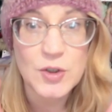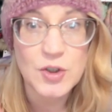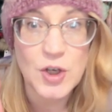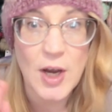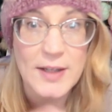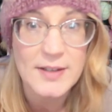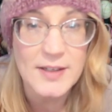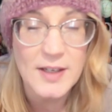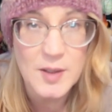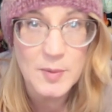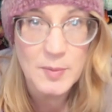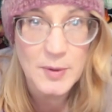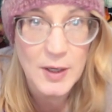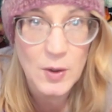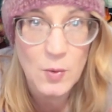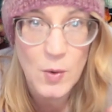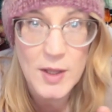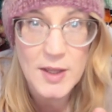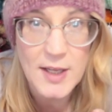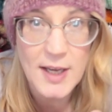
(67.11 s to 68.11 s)
John's going to
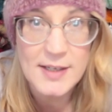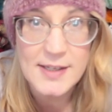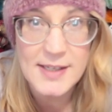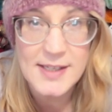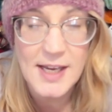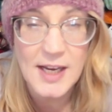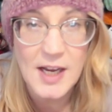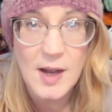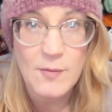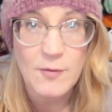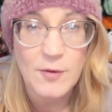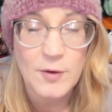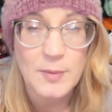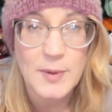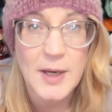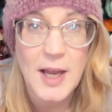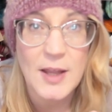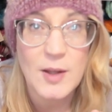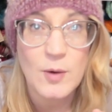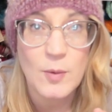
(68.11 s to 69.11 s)
pick one last thing up for
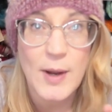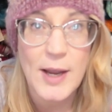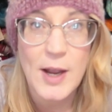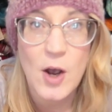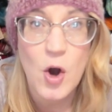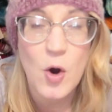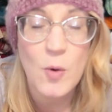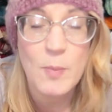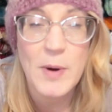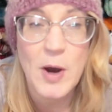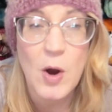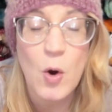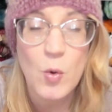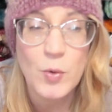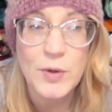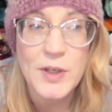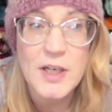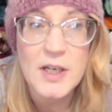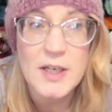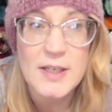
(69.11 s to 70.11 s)
me on the way home, but
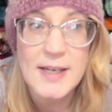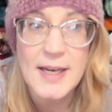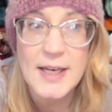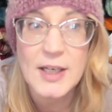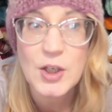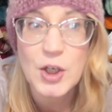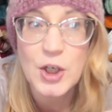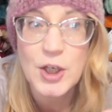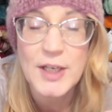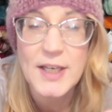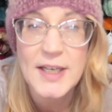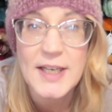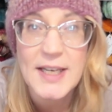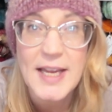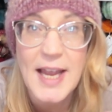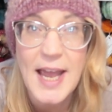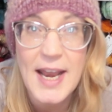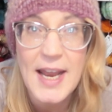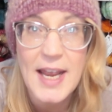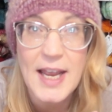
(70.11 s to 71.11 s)
only because I couldn't
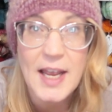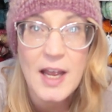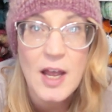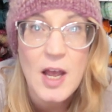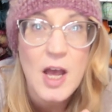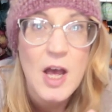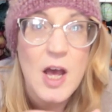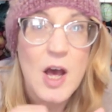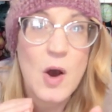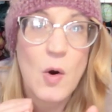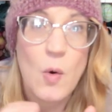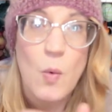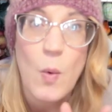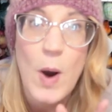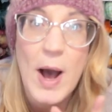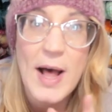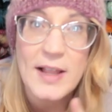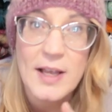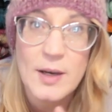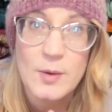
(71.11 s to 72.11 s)
get it
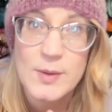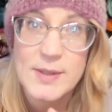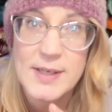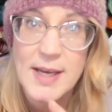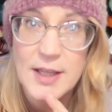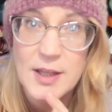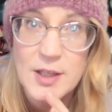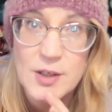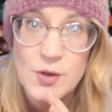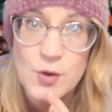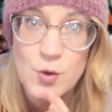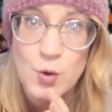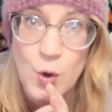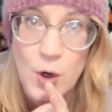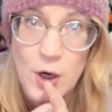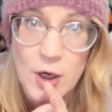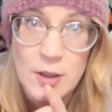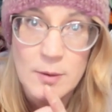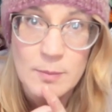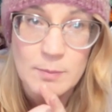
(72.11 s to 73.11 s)
while I was at the
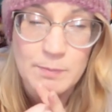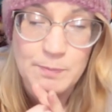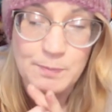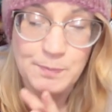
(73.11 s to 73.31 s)
store.